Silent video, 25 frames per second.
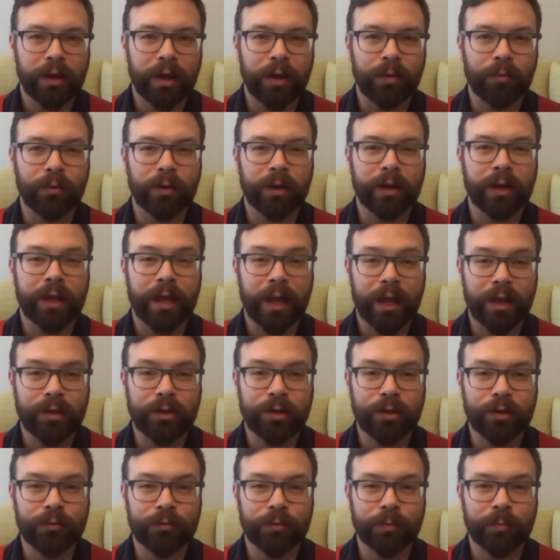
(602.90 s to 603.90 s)
and what it can
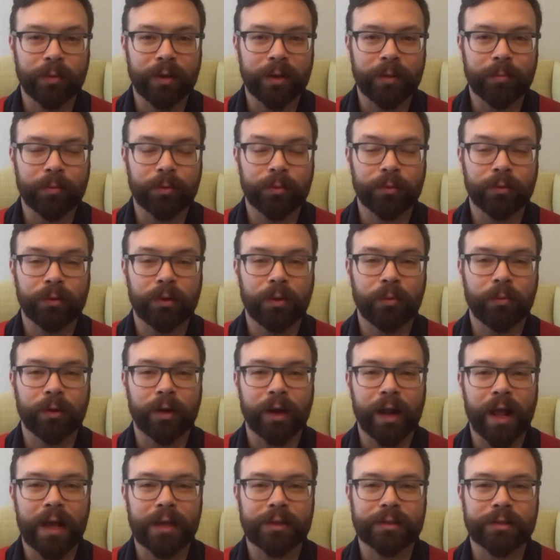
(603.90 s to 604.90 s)
do for people, what
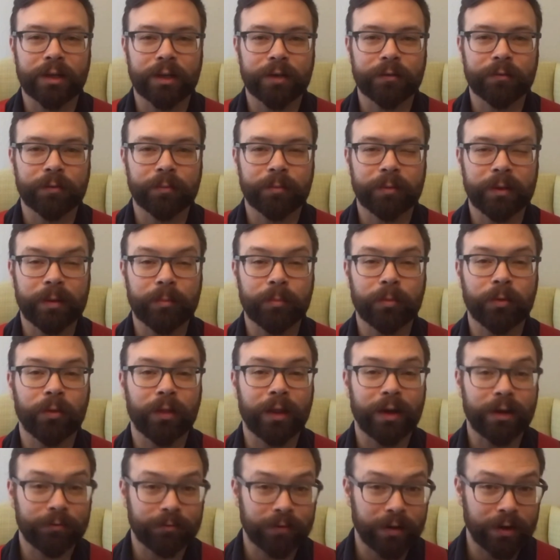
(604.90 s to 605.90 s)
it has done for people,
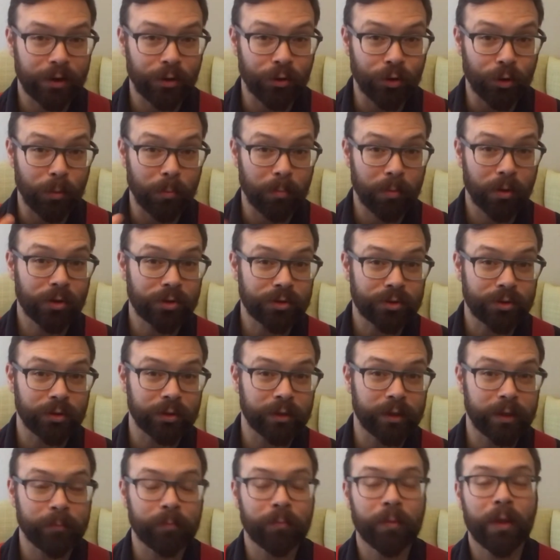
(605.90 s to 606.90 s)
that if I know you
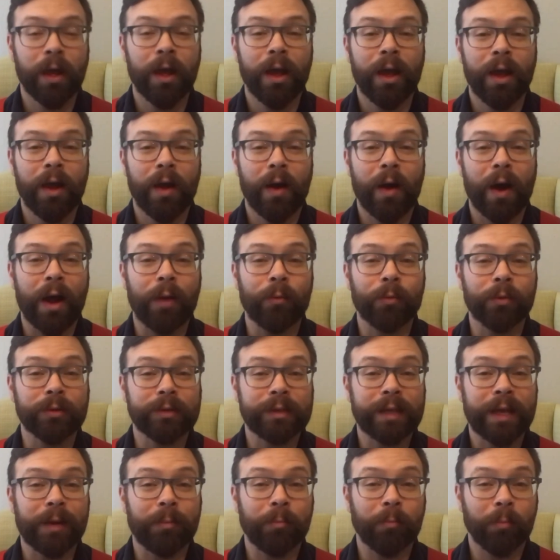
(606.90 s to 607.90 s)
personally, I will
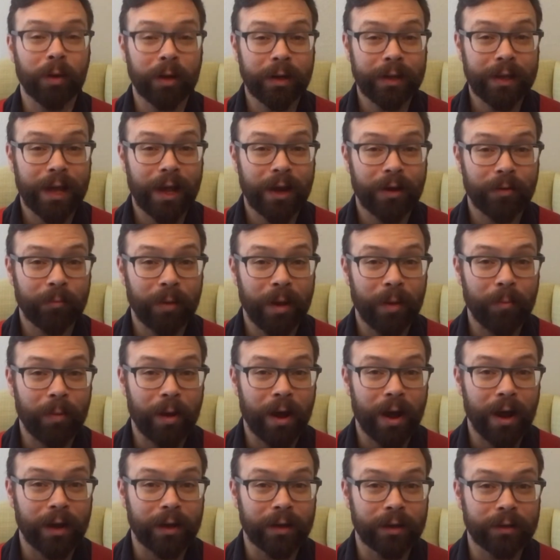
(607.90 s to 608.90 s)
take money out of my
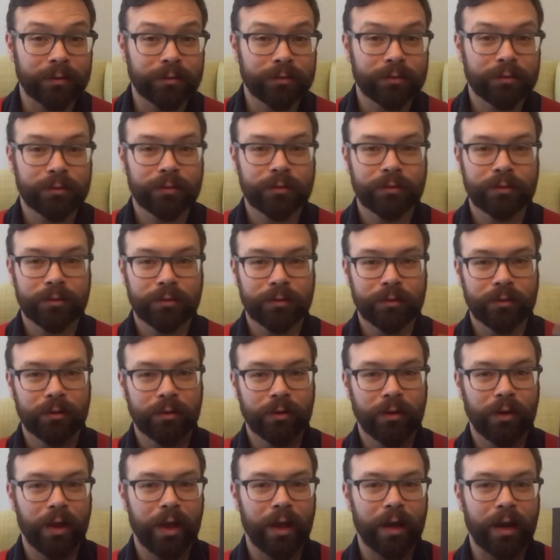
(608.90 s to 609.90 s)
pocket
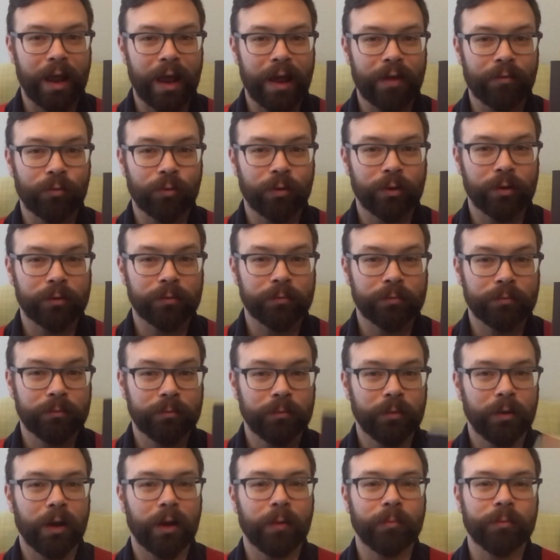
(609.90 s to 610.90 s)
and have one
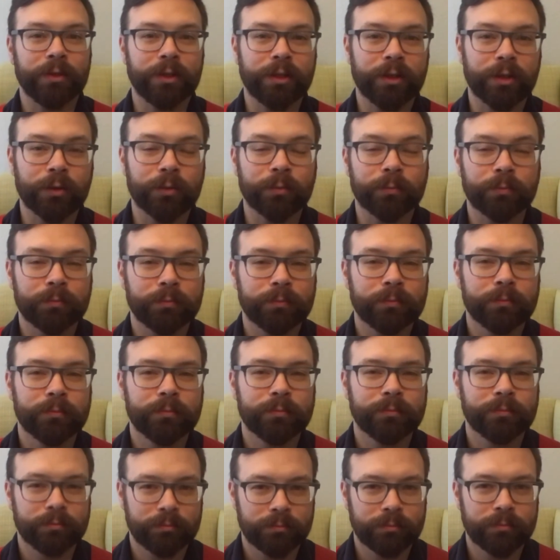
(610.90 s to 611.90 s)
come to you,
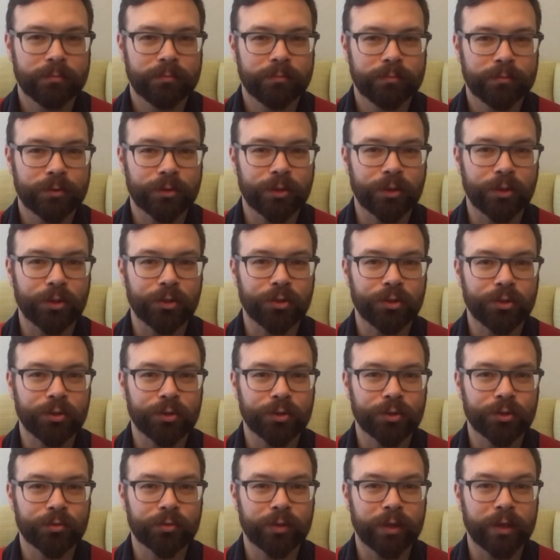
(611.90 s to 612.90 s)
should you choose
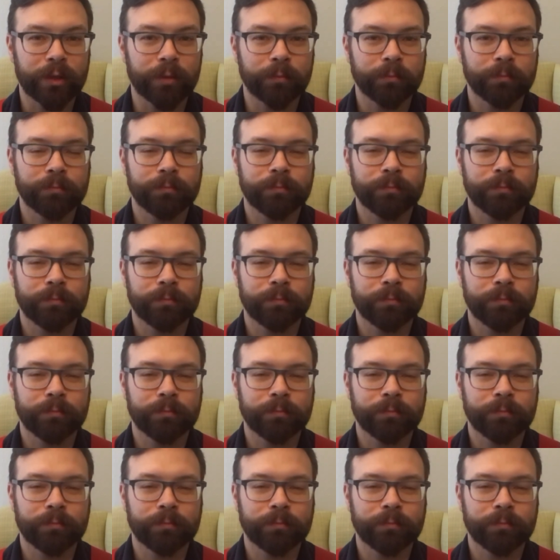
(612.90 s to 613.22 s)
to read it.